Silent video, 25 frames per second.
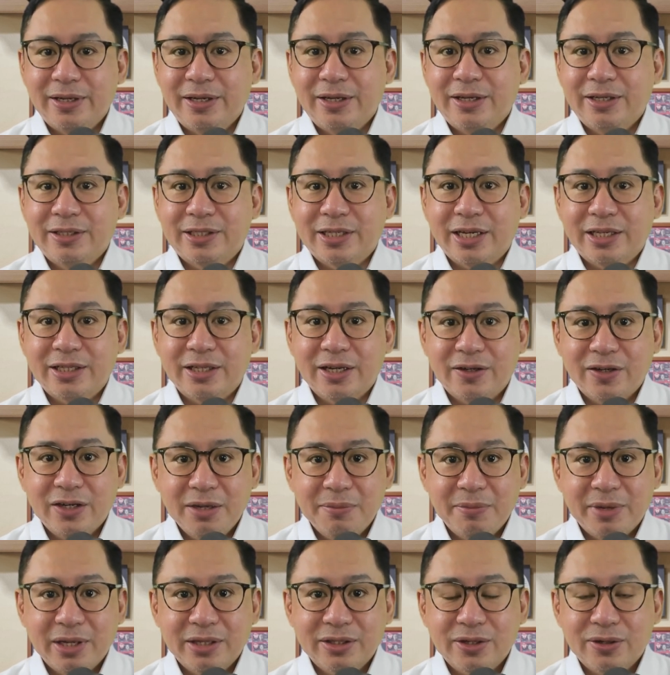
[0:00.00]
Said
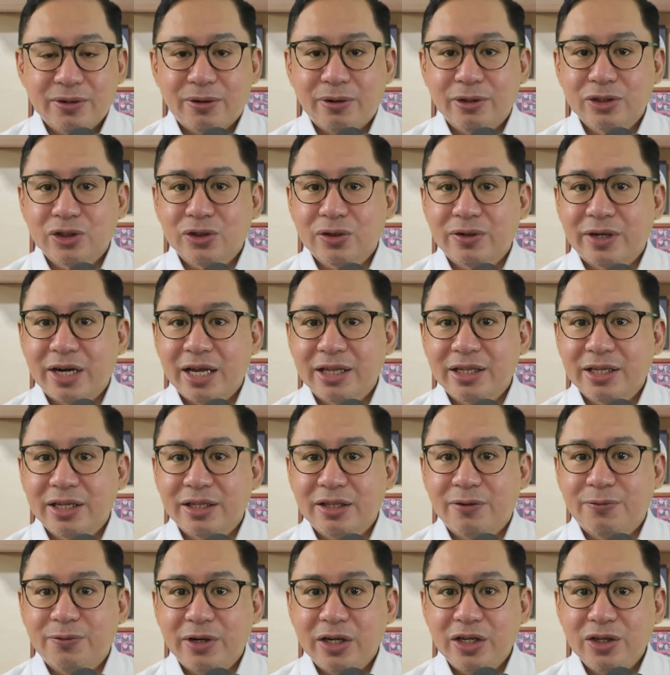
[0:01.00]
agreement also
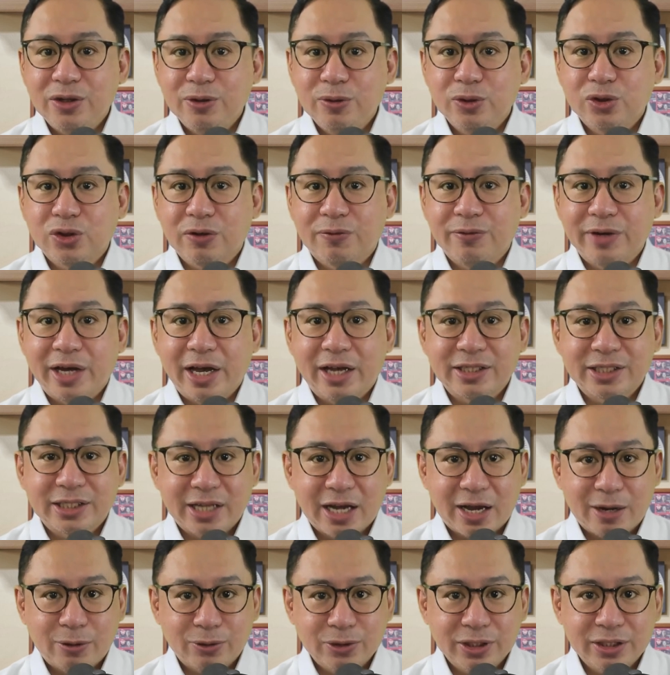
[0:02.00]
granted the free use of
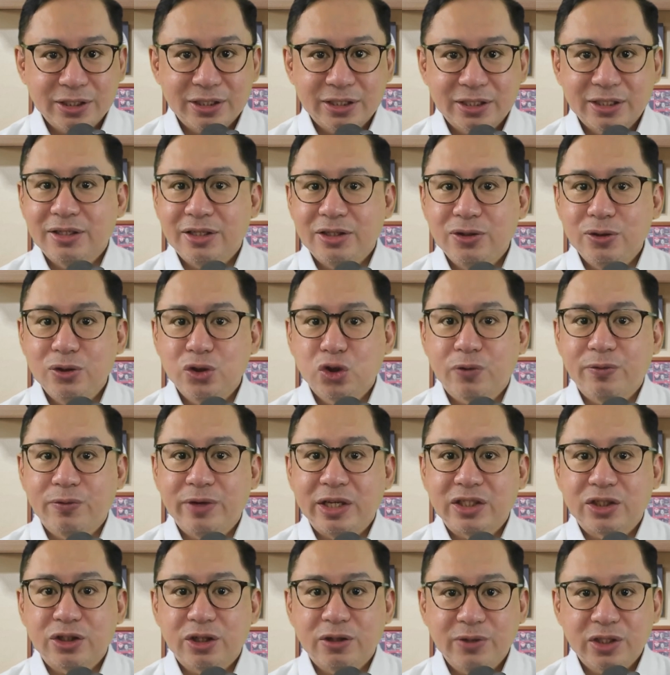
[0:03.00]
guest houses, use of
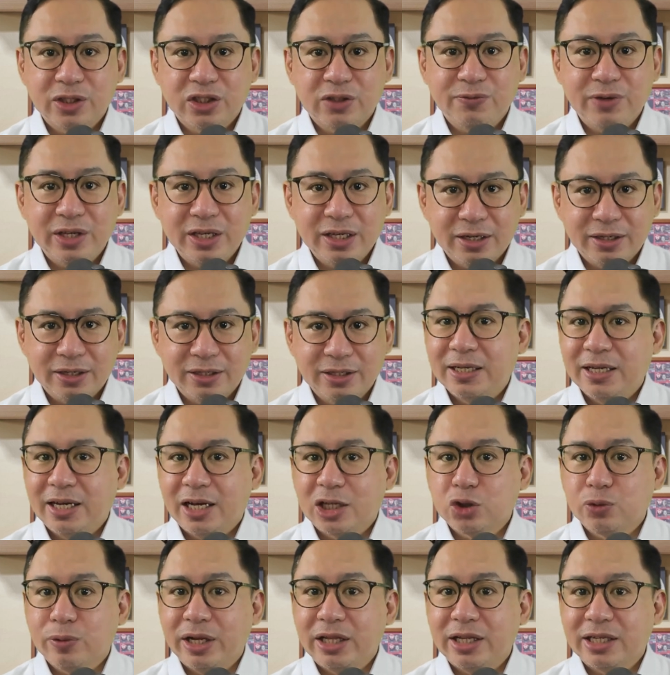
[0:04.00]
a service vehicle,
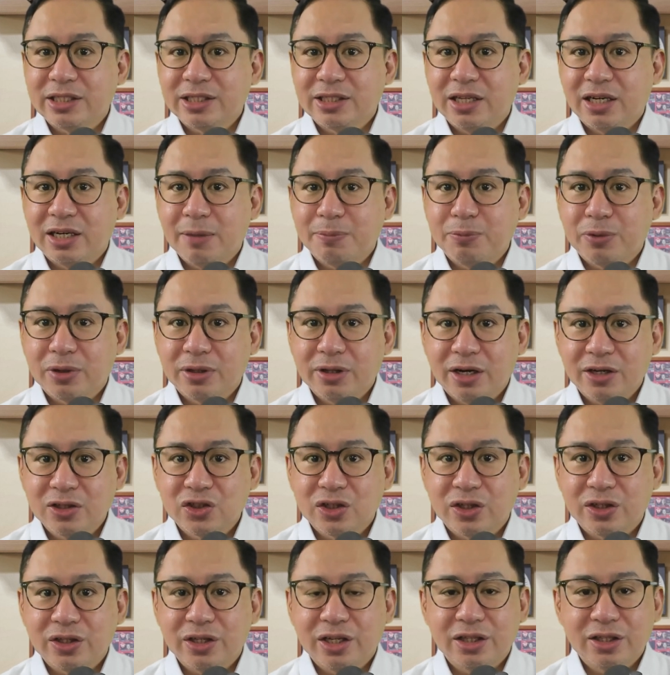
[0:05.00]
as well as the
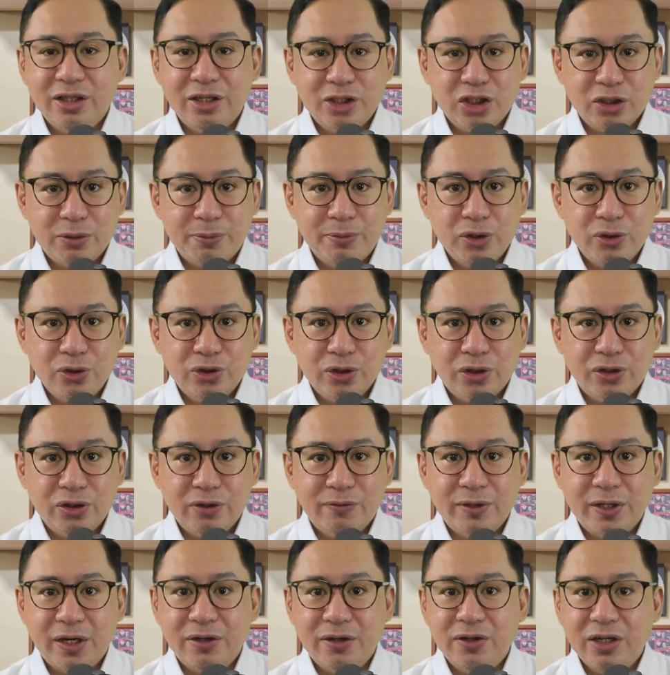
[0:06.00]
reproduction and distribution
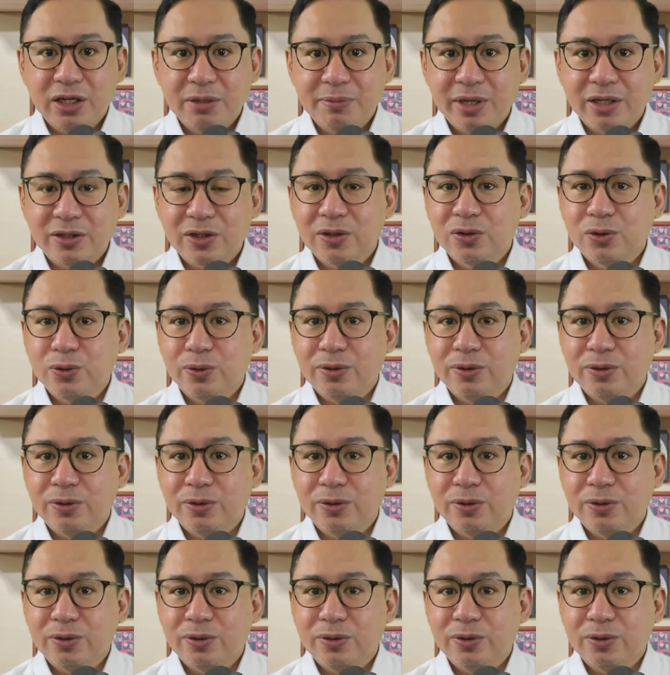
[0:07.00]
of the agreement to